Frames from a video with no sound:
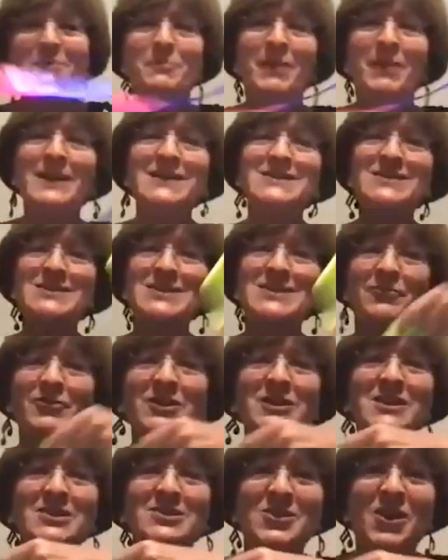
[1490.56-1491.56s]
but it's
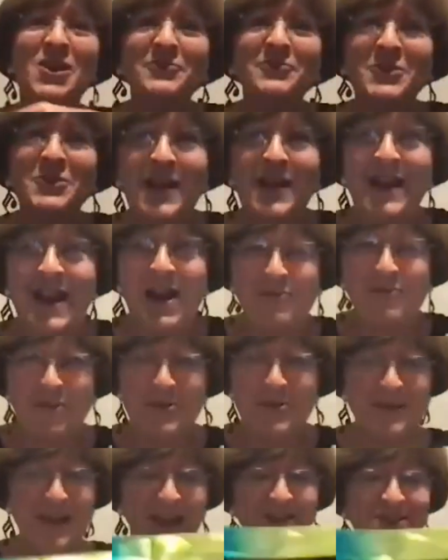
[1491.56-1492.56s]
definitely a softer A for
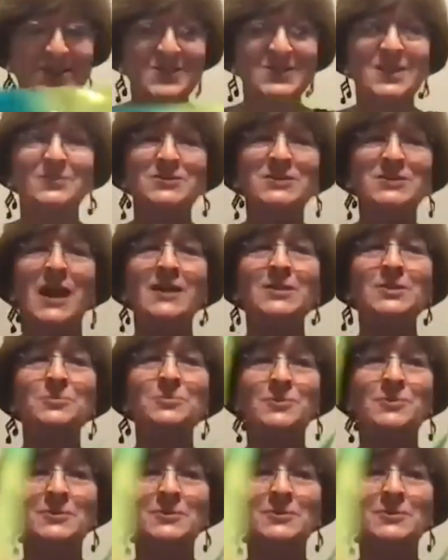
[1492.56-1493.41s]
you guys. And so Dollar,